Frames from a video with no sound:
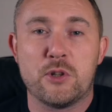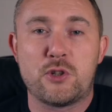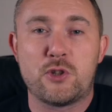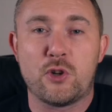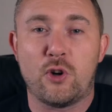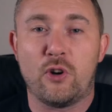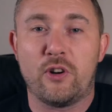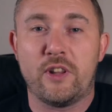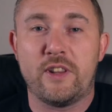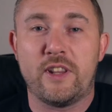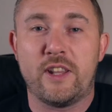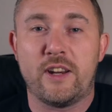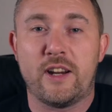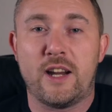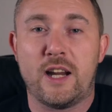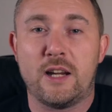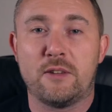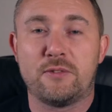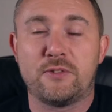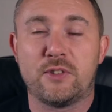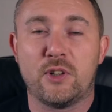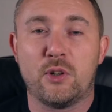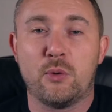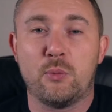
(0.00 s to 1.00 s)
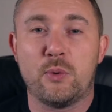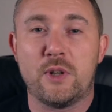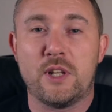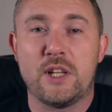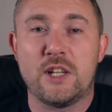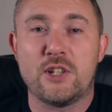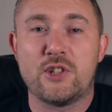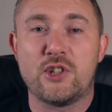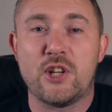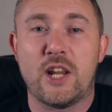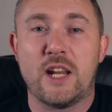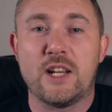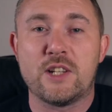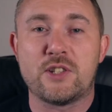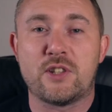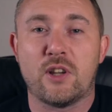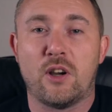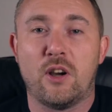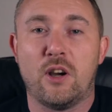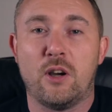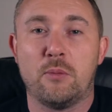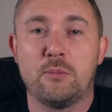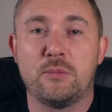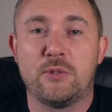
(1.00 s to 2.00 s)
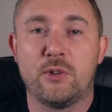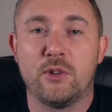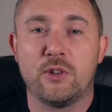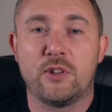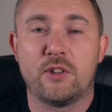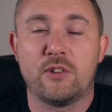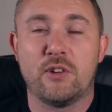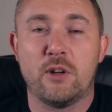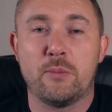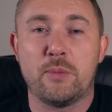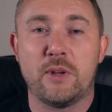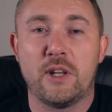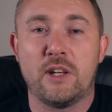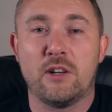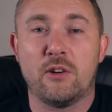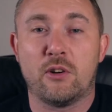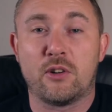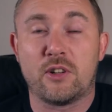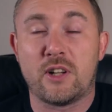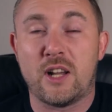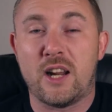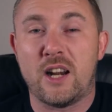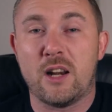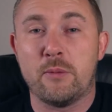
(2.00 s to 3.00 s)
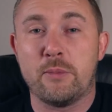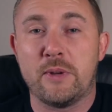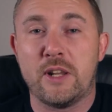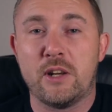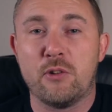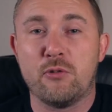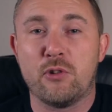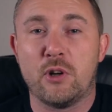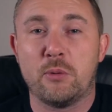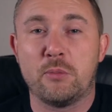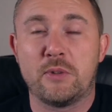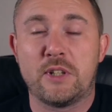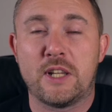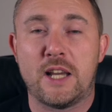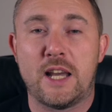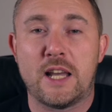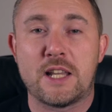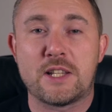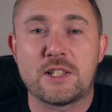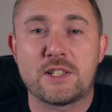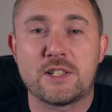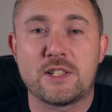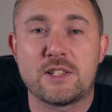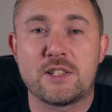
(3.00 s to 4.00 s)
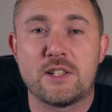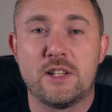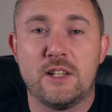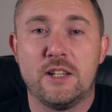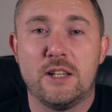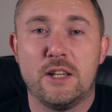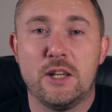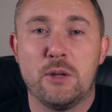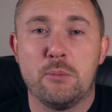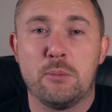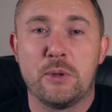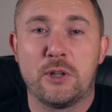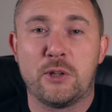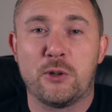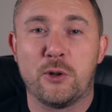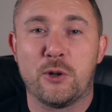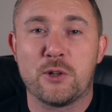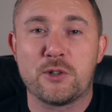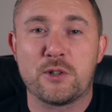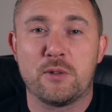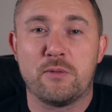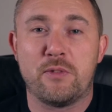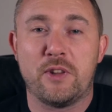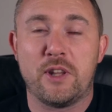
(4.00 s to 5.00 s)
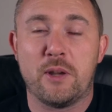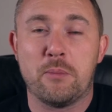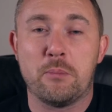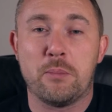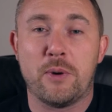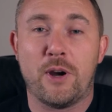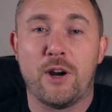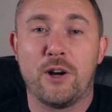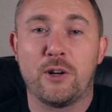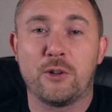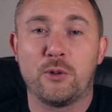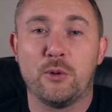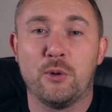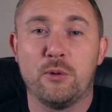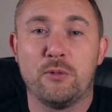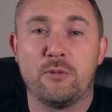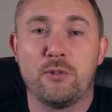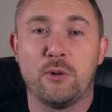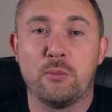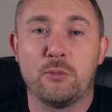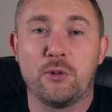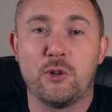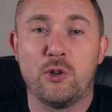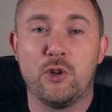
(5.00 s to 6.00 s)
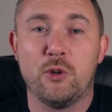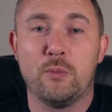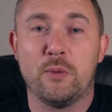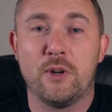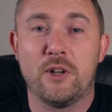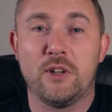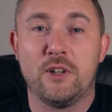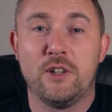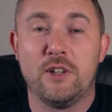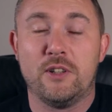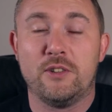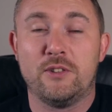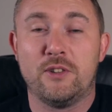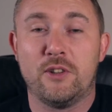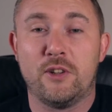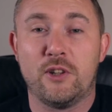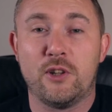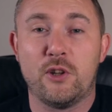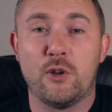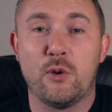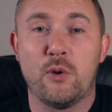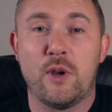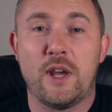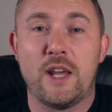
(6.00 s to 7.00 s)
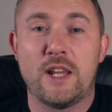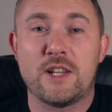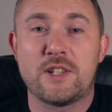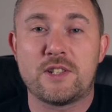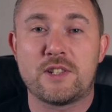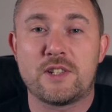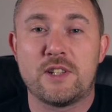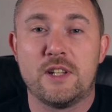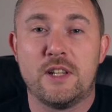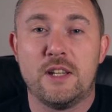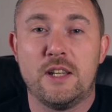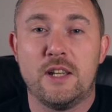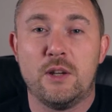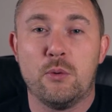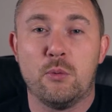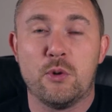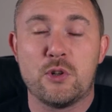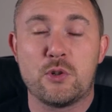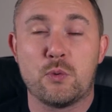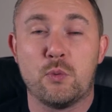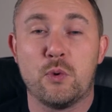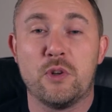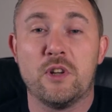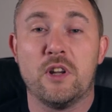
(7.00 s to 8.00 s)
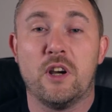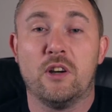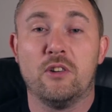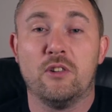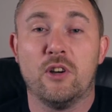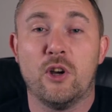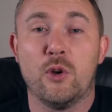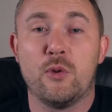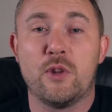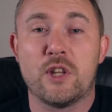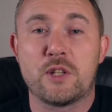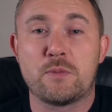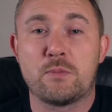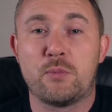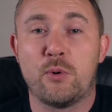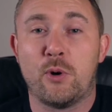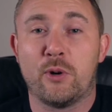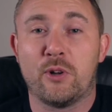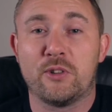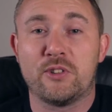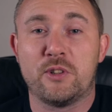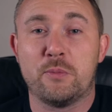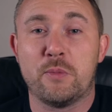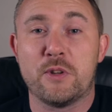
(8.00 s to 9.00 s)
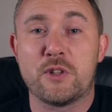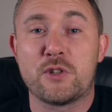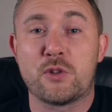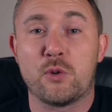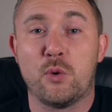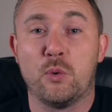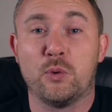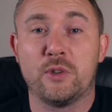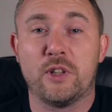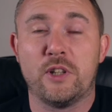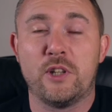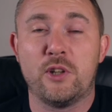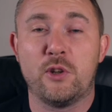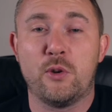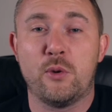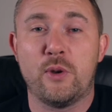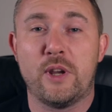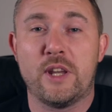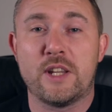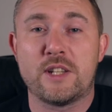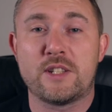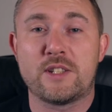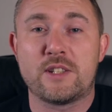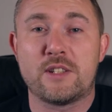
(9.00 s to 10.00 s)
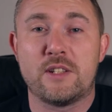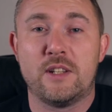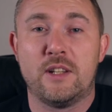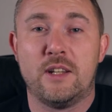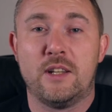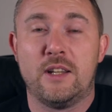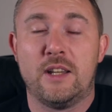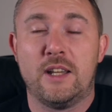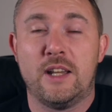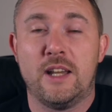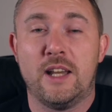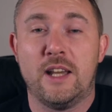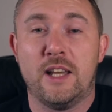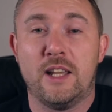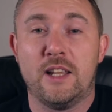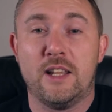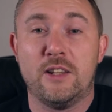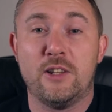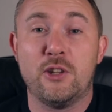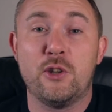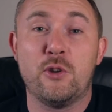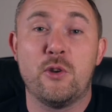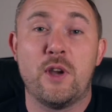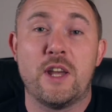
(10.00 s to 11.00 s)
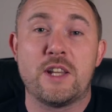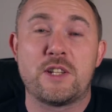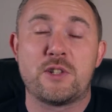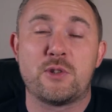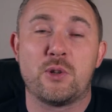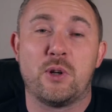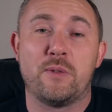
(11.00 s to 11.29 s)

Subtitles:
shortly thereafter, we changed it up to Caribbean or Caribbean rum casks because of the embargo from Cuba to the US, which wouldn't allow this product to be sold in the US. And the US is